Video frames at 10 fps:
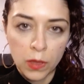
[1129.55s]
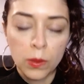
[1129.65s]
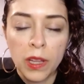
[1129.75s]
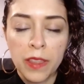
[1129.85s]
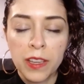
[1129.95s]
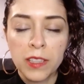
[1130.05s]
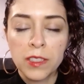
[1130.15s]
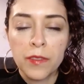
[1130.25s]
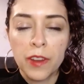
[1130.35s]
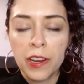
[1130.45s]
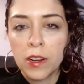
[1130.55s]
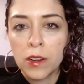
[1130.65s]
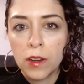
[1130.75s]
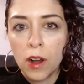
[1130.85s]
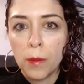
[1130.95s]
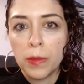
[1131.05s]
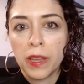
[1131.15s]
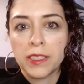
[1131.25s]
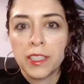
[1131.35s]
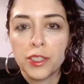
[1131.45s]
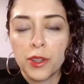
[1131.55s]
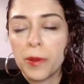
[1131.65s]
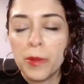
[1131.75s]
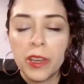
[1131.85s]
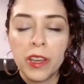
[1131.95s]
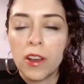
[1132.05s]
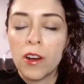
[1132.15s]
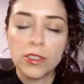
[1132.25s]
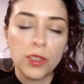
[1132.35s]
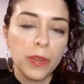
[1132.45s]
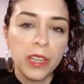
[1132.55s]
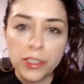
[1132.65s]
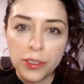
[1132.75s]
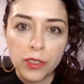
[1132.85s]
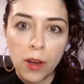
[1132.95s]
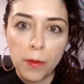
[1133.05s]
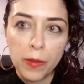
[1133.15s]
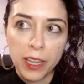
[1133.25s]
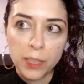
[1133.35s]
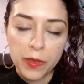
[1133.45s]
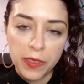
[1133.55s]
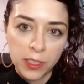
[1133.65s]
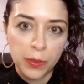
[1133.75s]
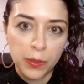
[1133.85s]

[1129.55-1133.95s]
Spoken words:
Well, I think it's a very complex issue. We can call so many issues complex, but this